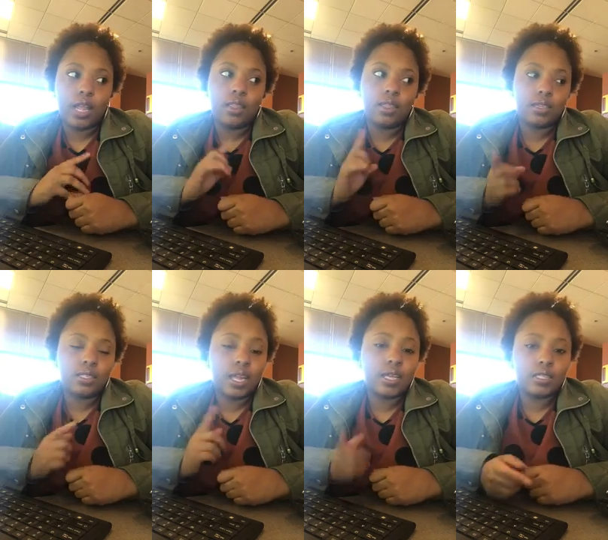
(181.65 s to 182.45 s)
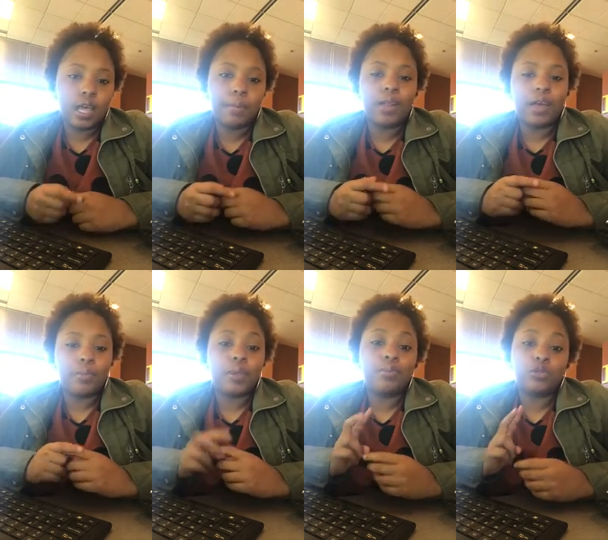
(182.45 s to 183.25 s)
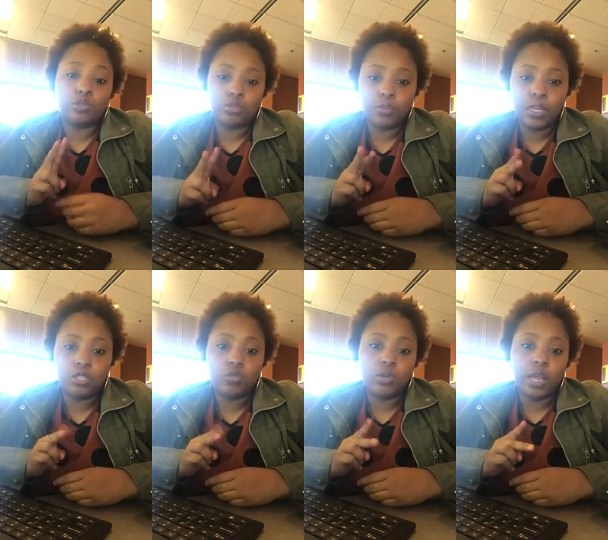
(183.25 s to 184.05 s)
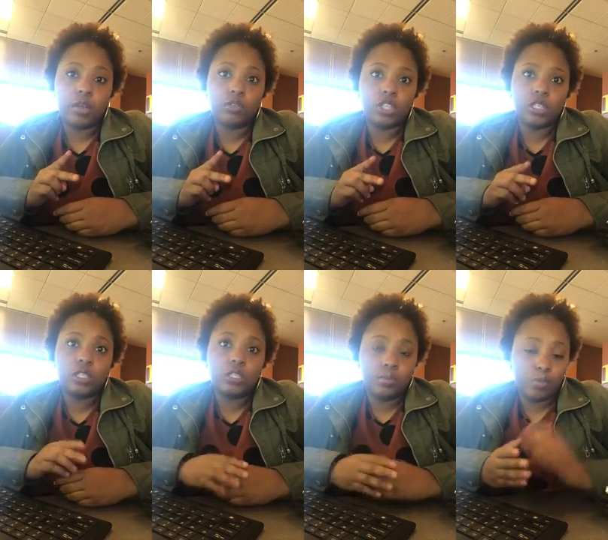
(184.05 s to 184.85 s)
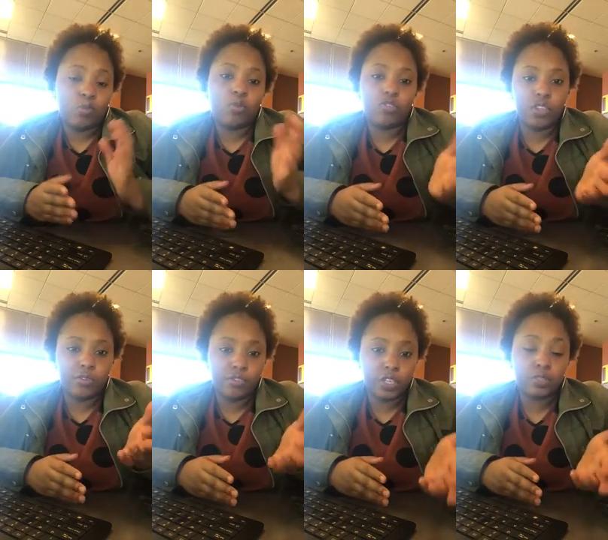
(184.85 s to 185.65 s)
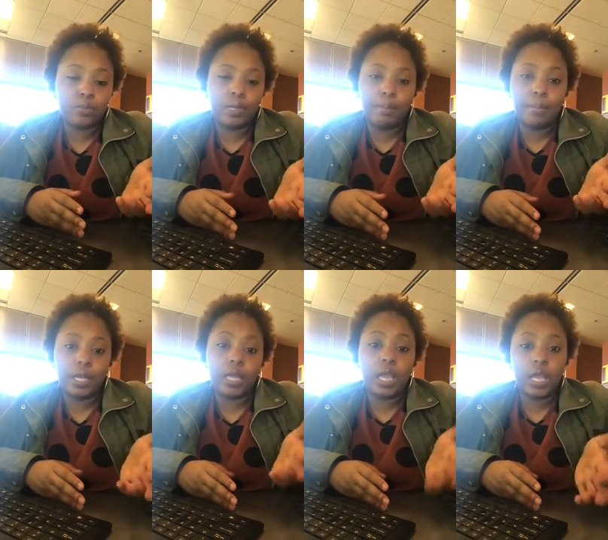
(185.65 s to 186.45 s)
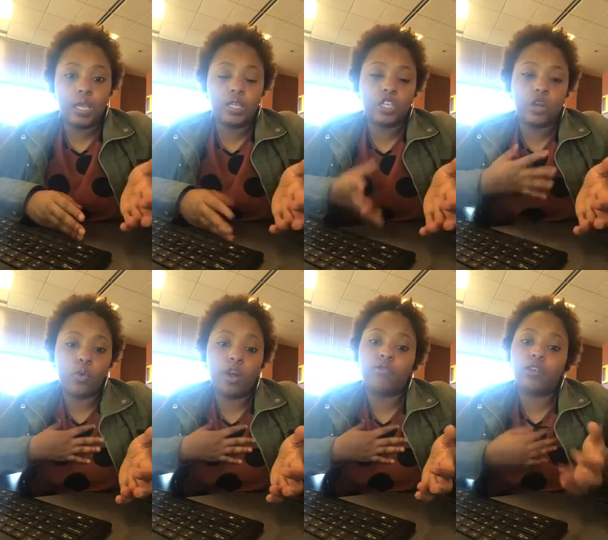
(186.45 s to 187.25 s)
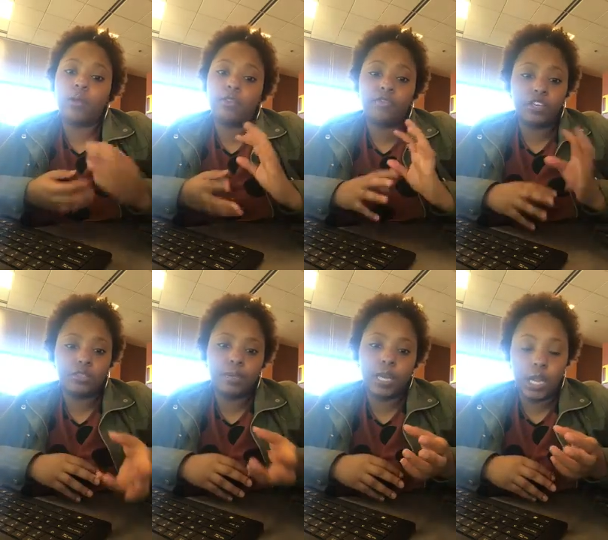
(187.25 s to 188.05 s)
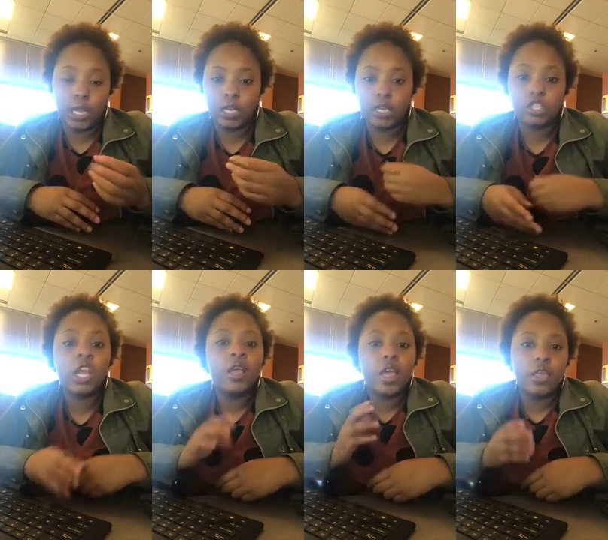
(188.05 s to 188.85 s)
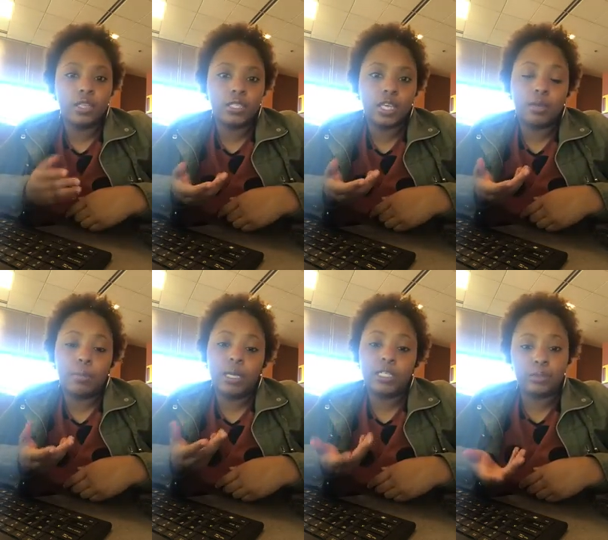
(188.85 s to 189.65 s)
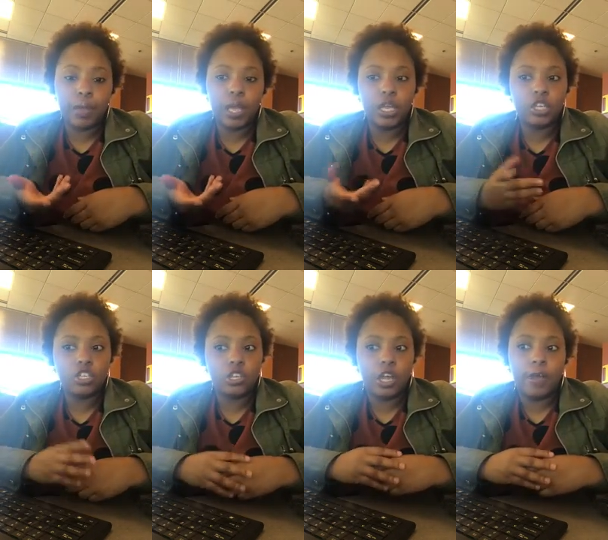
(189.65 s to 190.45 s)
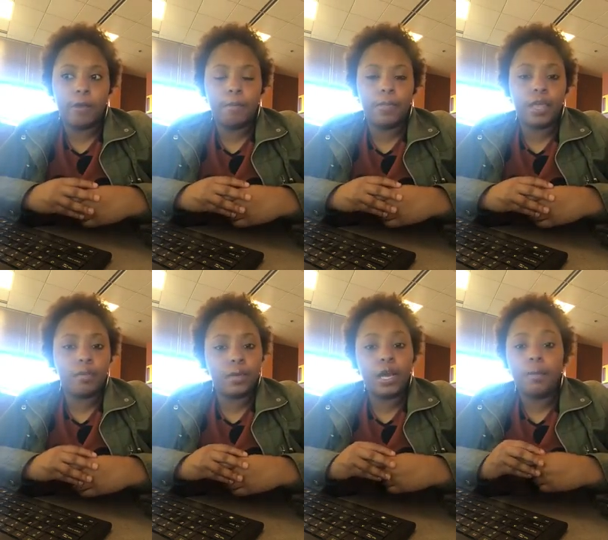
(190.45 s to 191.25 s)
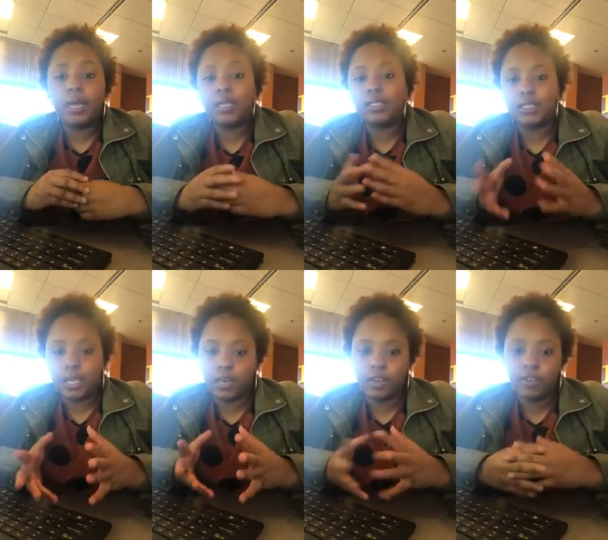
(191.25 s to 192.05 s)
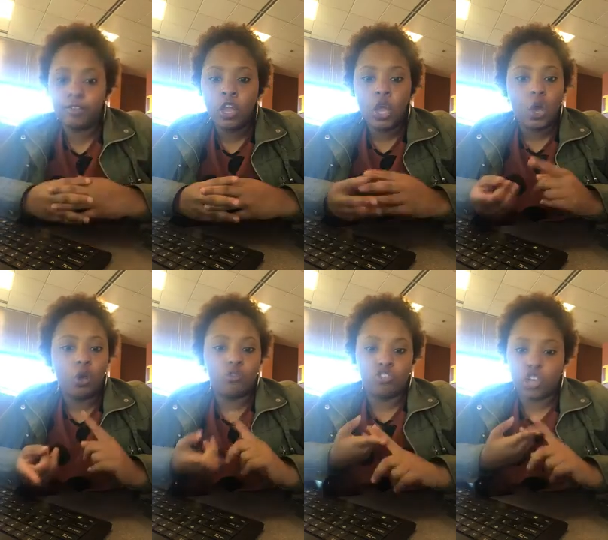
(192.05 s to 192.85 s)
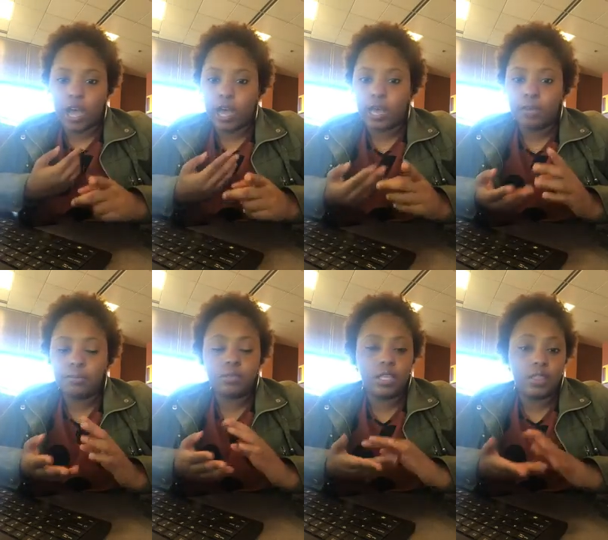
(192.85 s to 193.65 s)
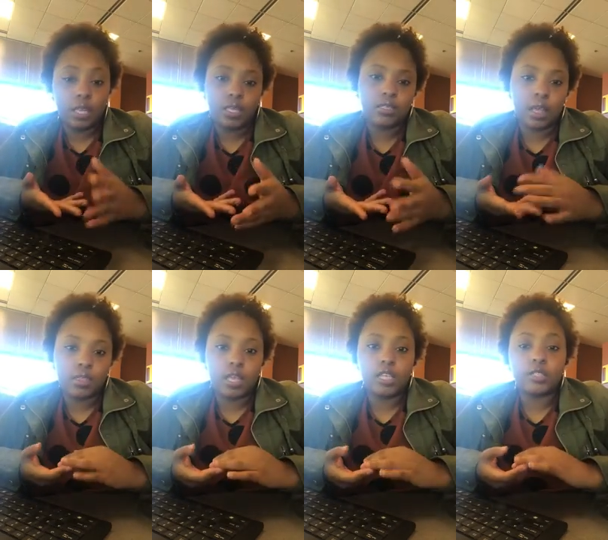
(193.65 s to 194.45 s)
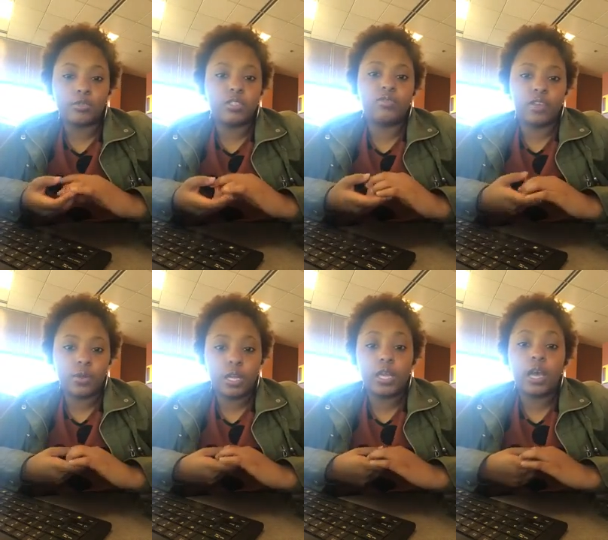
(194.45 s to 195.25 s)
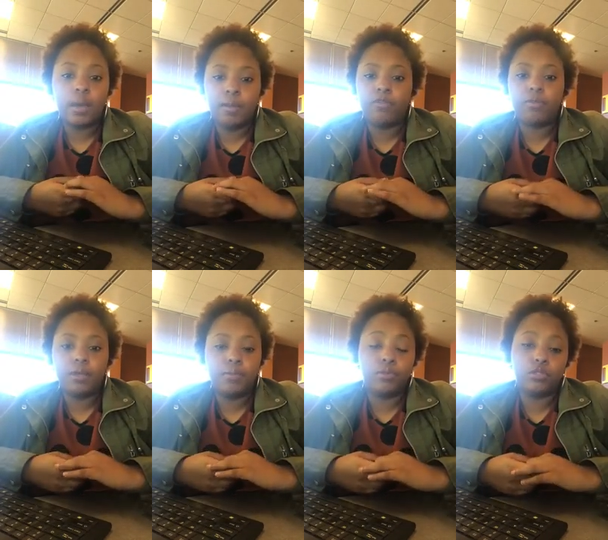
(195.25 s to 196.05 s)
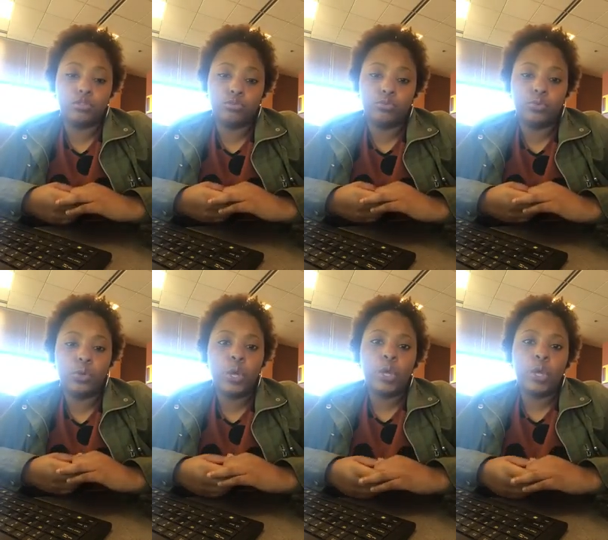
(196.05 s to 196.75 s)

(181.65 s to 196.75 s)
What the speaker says: in this day and time, a lot of people do speak two languages, their first being English. I know where I'm from, the first being English and the second being Spanish. That can become an incentive on jobs and things like that. So it's very common for people to